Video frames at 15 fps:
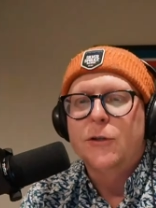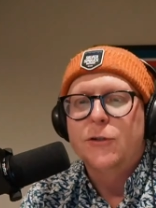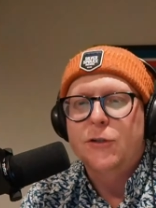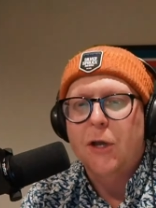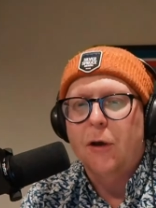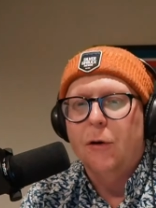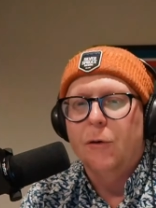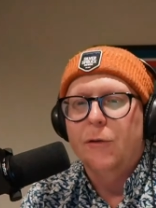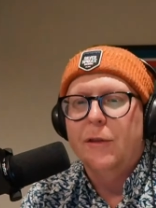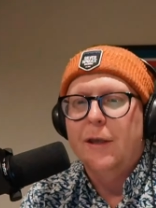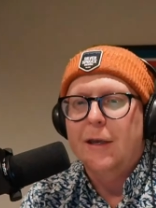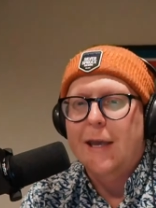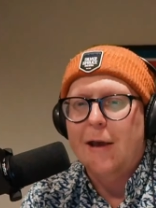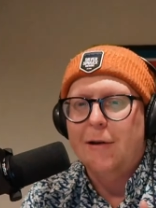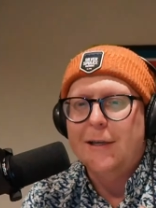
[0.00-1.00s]
so, the
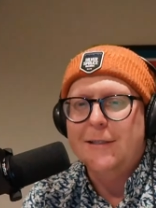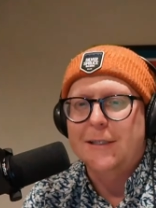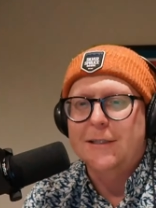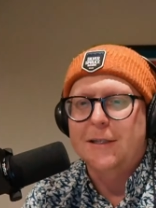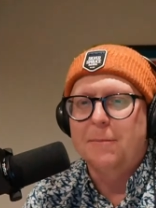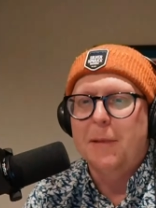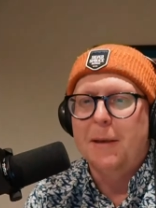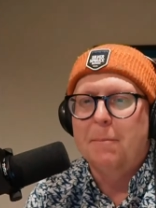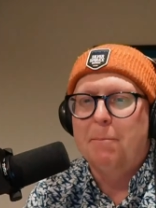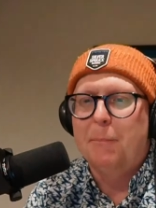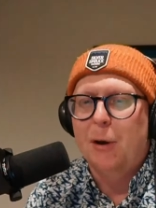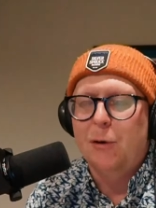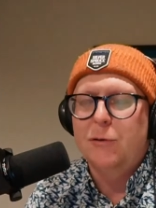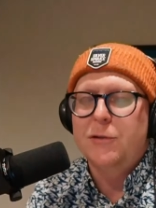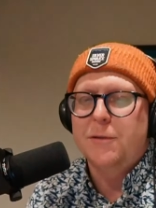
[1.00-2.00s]
accounting system
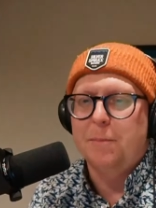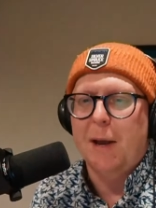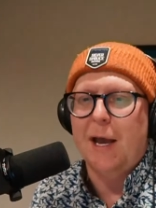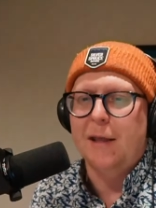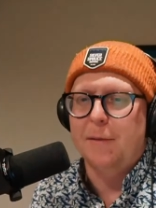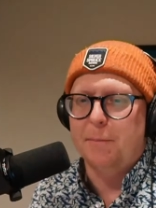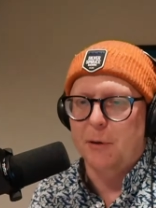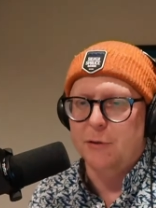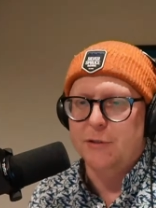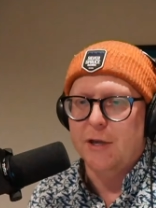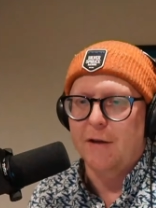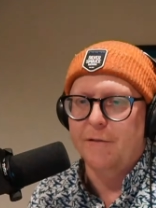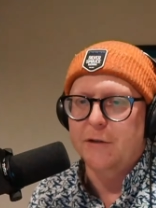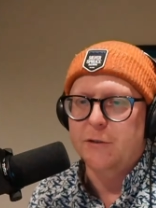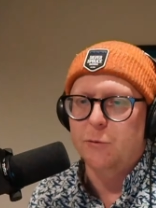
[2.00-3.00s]
imposed by the post
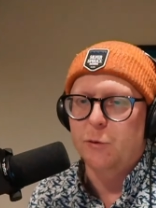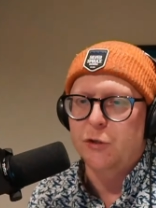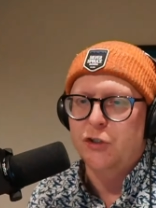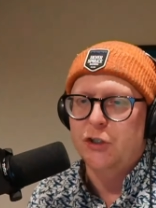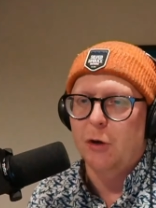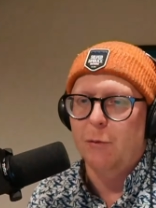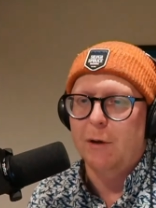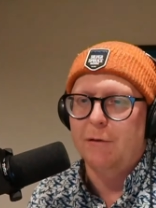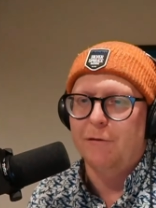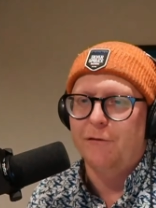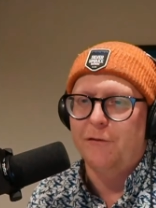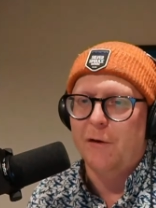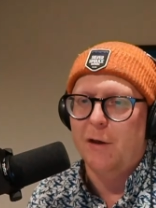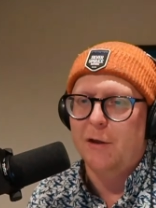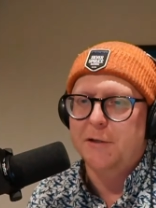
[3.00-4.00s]
office was showing
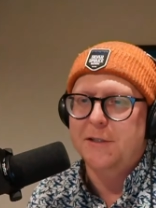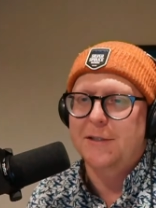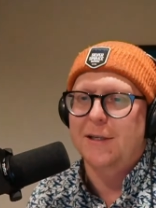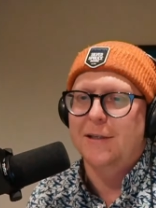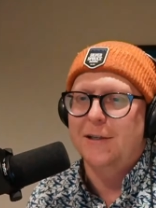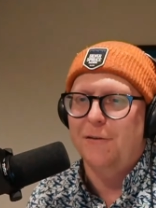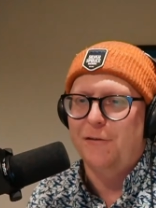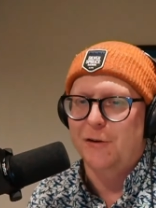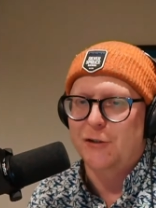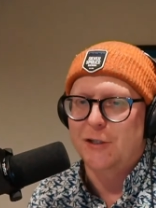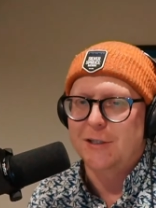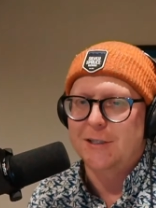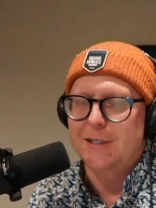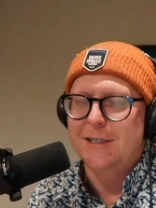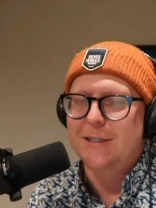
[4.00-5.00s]
false
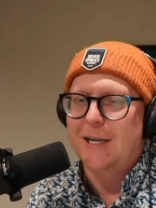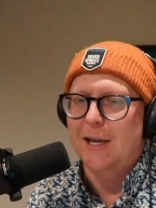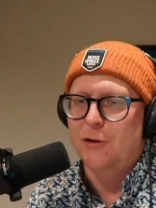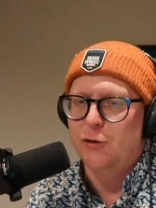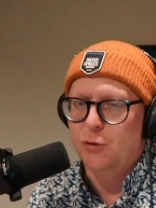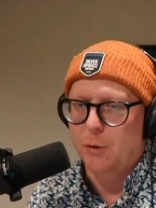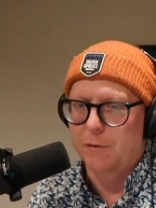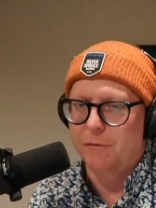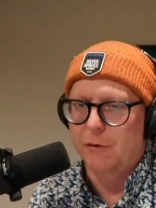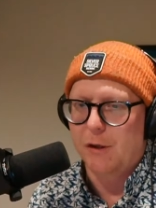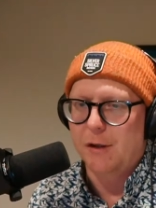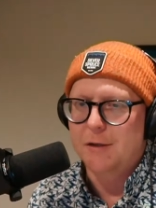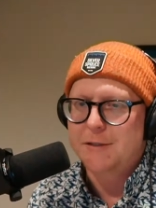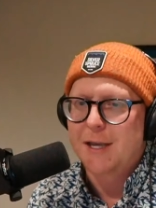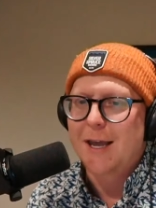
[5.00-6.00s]
deficiencies and
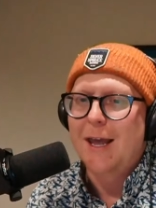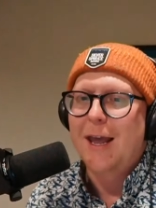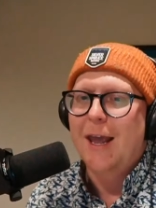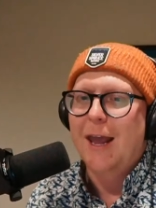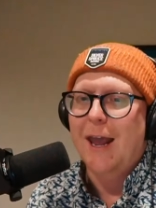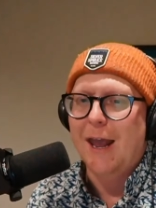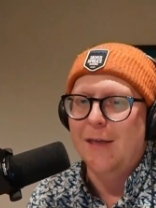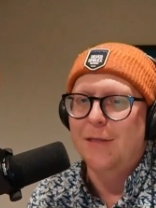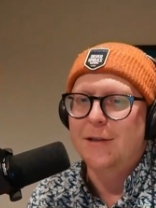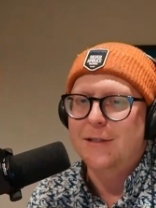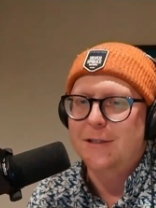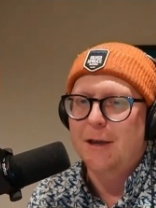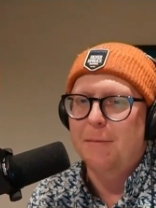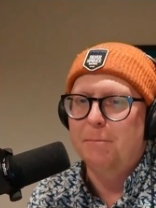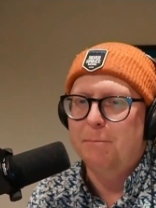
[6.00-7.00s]
shortfalls, and the
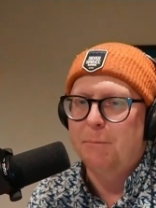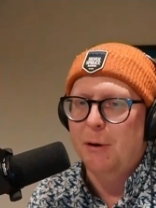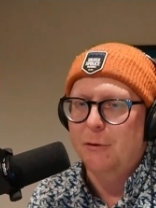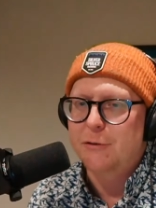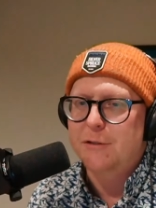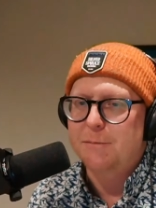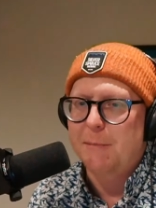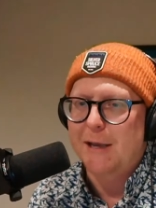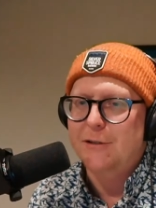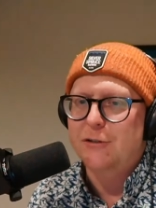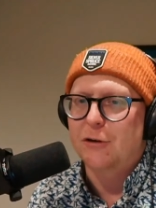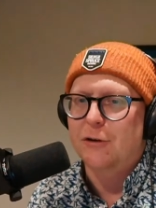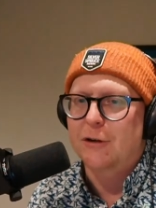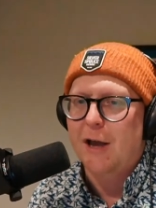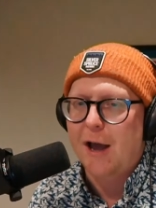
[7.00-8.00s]
sub
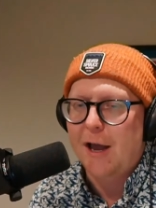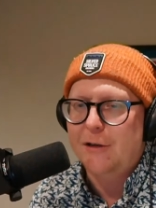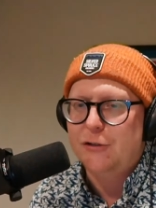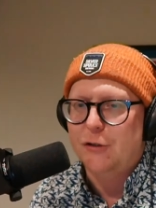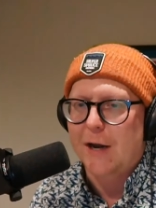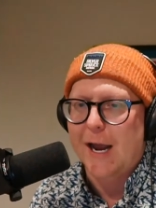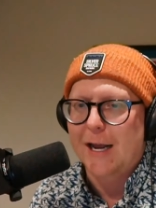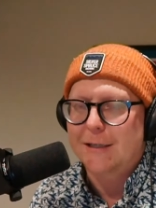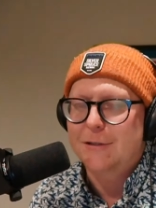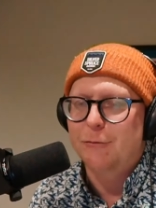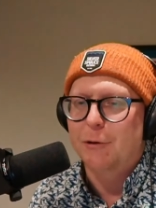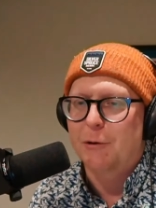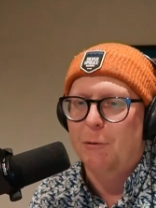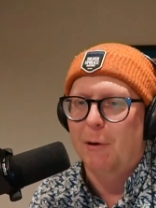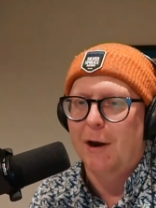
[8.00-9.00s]
postmaster contract
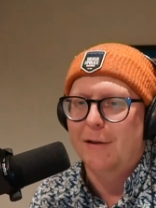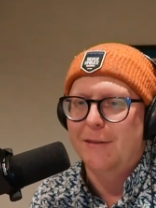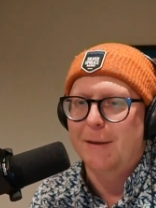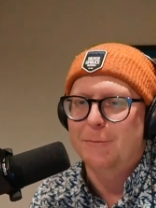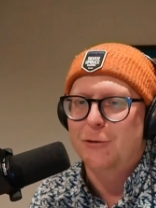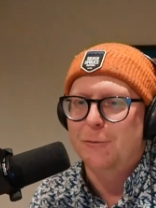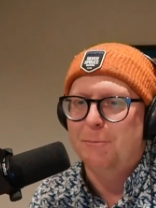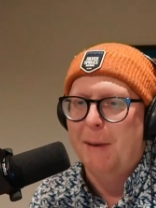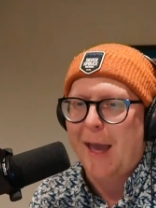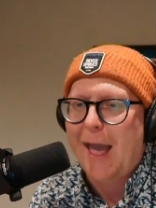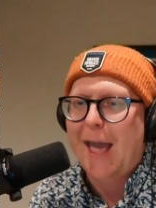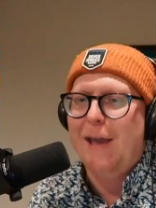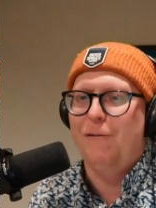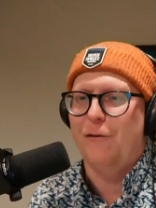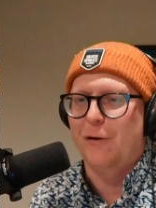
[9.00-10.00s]
required them to
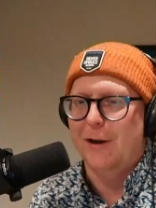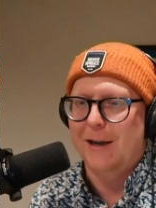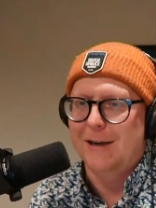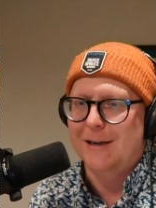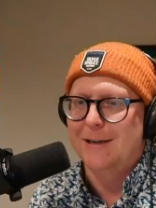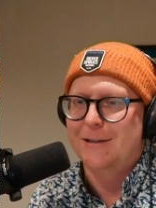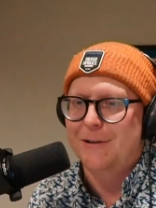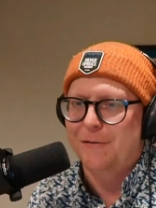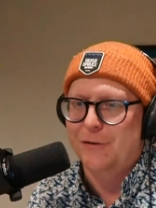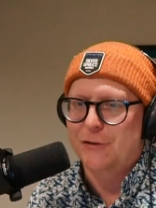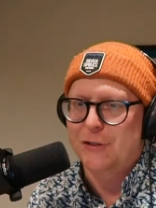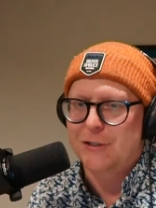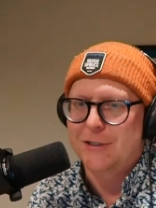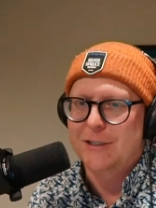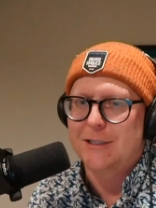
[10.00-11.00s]
pay for any
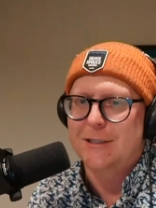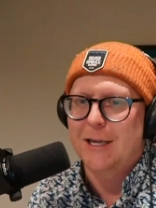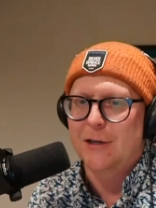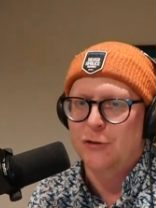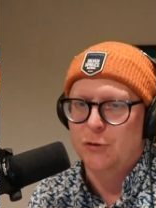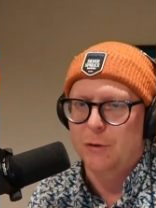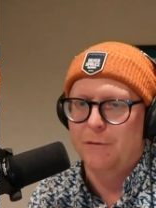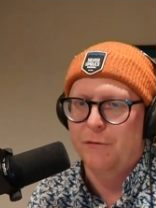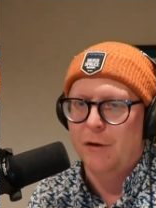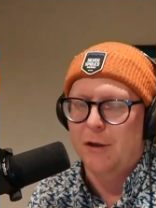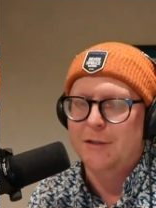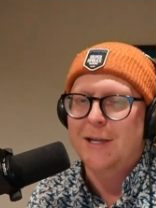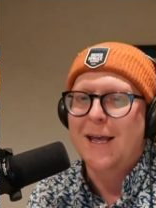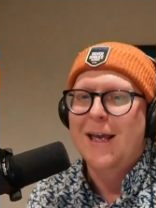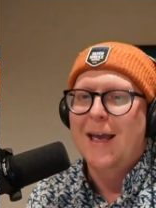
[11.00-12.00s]
deficiencies and
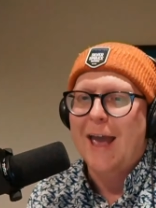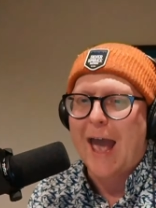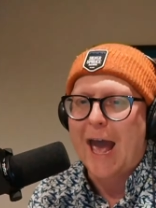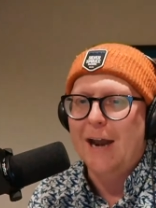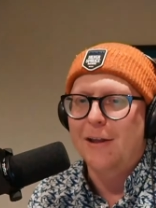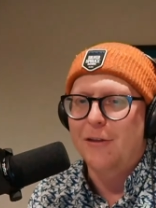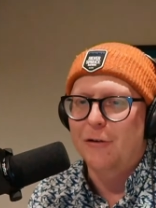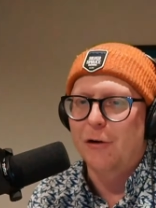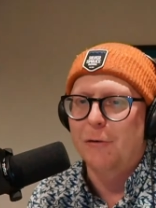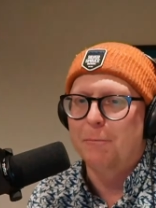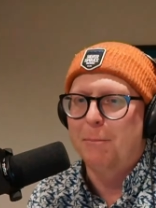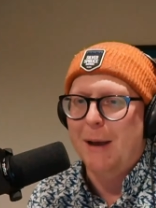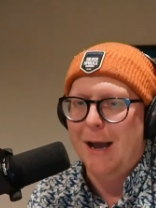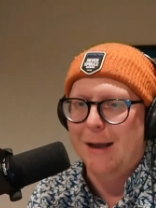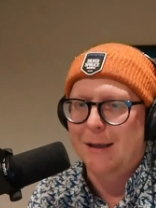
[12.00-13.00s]
shortfalls out of their own
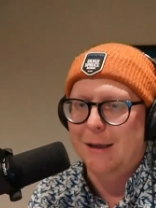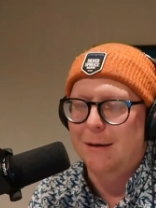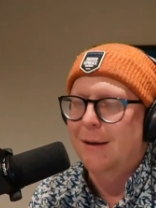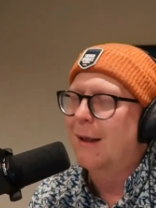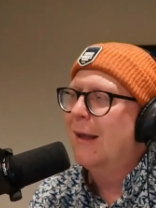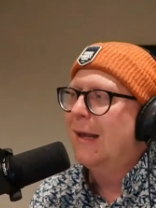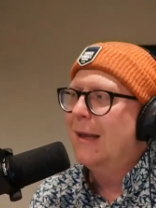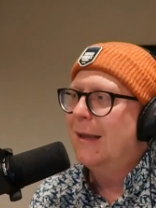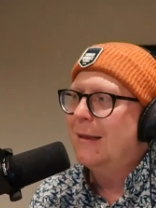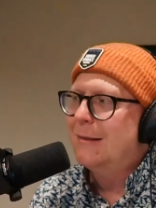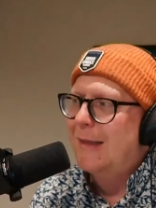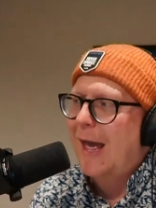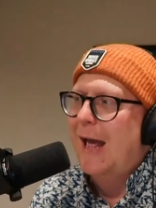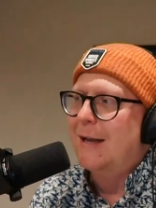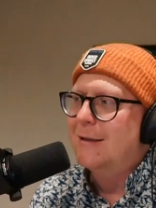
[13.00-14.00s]
pocket.
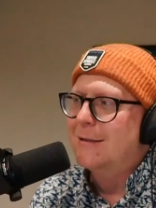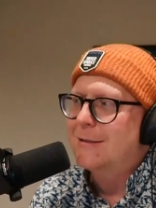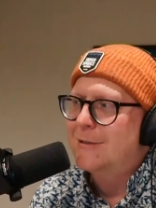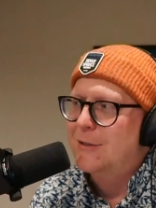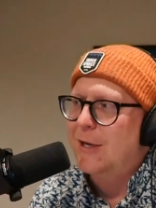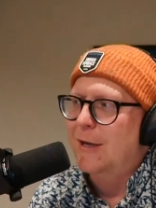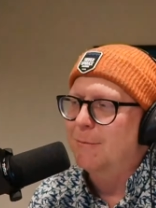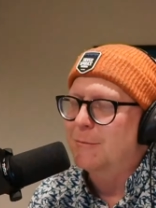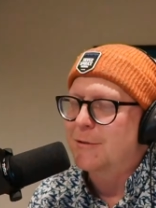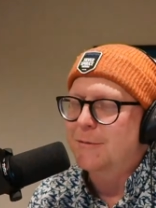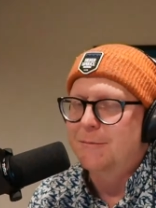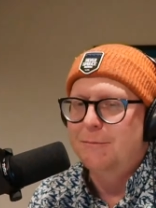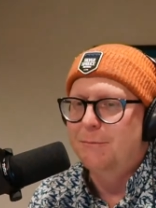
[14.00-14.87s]
That seems